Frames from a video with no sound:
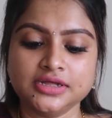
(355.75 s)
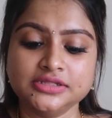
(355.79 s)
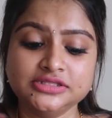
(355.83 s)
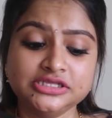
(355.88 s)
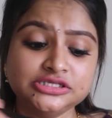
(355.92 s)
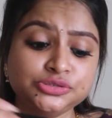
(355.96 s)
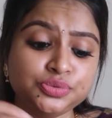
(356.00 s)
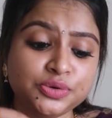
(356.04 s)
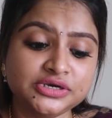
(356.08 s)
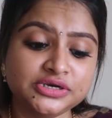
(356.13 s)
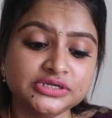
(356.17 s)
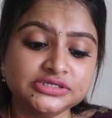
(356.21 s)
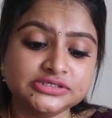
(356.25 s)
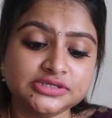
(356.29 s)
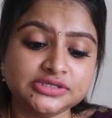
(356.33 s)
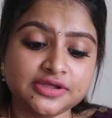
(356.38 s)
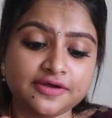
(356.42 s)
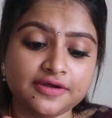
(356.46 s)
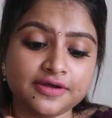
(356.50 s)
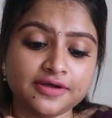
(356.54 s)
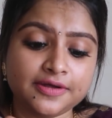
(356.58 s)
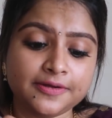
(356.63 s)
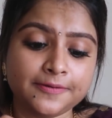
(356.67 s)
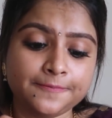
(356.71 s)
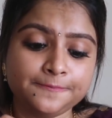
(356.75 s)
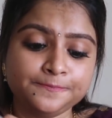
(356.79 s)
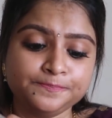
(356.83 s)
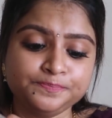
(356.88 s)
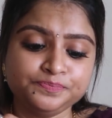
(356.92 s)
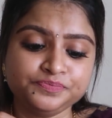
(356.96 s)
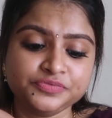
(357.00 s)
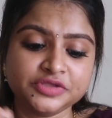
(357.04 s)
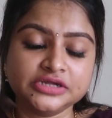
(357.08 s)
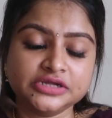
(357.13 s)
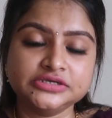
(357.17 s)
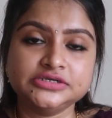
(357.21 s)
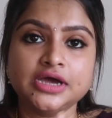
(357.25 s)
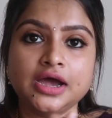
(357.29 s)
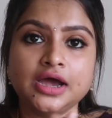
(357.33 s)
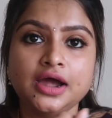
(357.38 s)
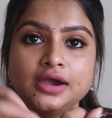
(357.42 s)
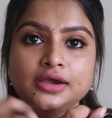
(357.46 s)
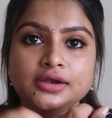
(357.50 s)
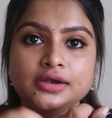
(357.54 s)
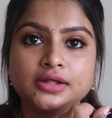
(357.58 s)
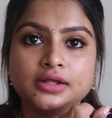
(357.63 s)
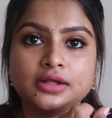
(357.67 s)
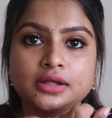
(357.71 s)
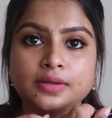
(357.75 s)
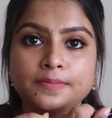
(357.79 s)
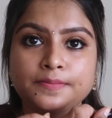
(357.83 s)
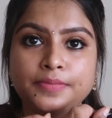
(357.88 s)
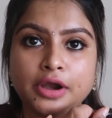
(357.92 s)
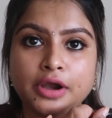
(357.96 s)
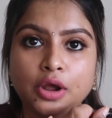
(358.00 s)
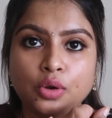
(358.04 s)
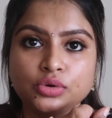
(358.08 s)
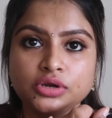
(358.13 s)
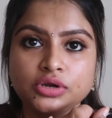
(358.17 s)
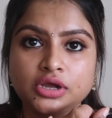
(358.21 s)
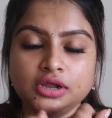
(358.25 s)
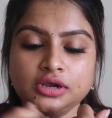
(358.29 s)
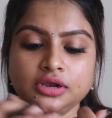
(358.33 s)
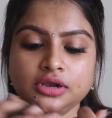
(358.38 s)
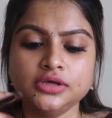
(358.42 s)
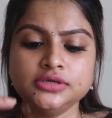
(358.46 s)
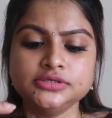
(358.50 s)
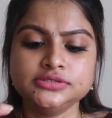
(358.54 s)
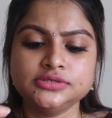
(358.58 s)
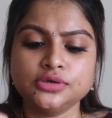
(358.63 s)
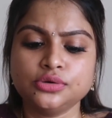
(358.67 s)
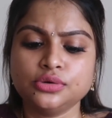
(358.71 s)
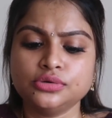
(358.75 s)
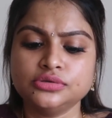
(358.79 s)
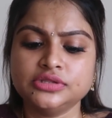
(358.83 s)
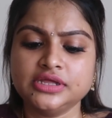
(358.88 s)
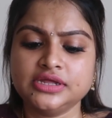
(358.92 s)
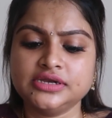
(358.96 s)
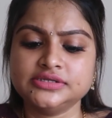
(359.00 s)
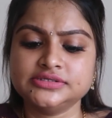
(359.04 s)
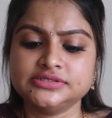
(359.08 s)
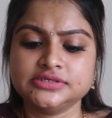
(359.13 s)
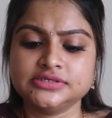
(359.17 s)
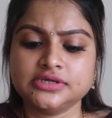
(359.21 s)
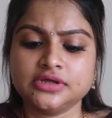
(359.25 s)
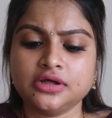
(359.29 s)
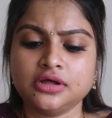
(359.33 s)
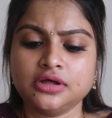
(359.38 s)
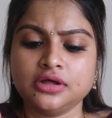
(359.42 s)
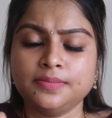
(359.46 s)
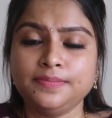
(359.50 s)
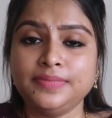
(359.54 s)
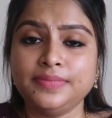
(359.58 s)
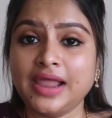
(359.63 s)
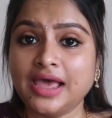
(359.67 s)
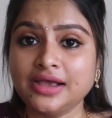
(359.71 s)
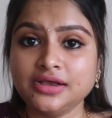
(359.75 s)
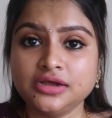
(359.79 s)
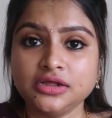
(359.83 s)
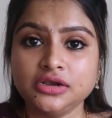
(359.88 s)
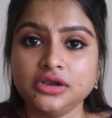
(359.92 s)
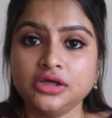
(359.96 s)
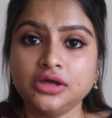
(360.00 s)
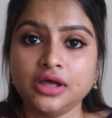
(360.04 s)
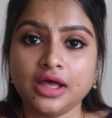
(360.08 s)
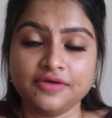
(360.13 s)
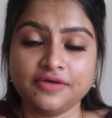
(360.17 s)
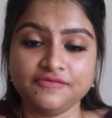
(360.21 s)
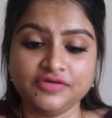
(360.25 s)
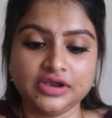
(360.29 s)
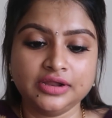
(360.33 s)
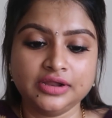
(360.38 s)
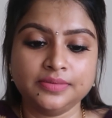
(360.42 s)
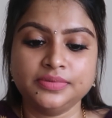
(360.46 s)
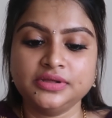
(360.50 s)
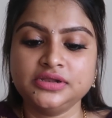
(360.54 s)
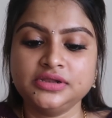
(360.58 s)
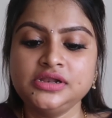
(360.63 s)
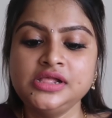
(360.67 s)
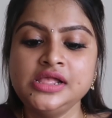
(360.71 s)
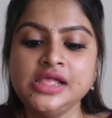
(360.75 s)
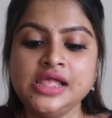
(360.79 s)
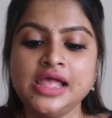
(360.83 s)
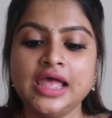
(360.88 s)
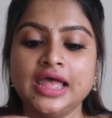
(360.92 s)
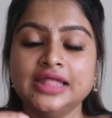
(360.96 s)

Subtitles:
This one is dark brown color. So there is a black color available.